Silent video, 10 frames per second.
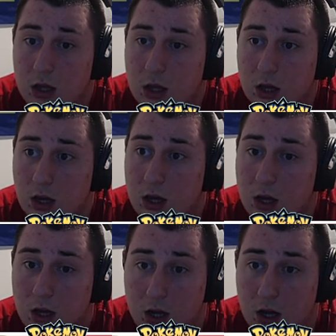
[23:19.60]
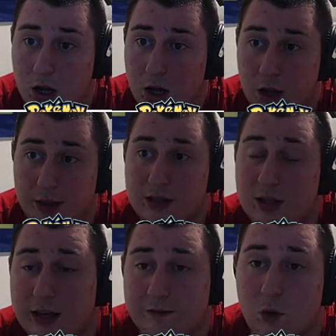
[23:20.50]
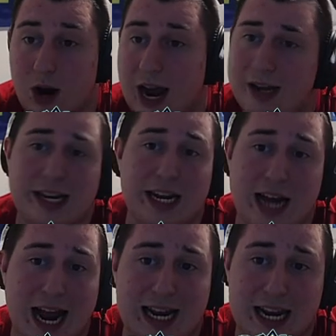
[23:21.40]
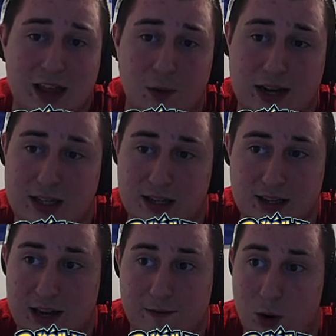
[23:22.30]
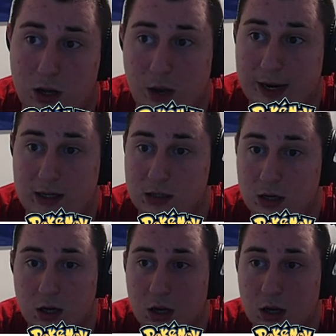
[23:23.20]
Oh, this Elite Four. I need I need the rest of this Elite Four to go easy.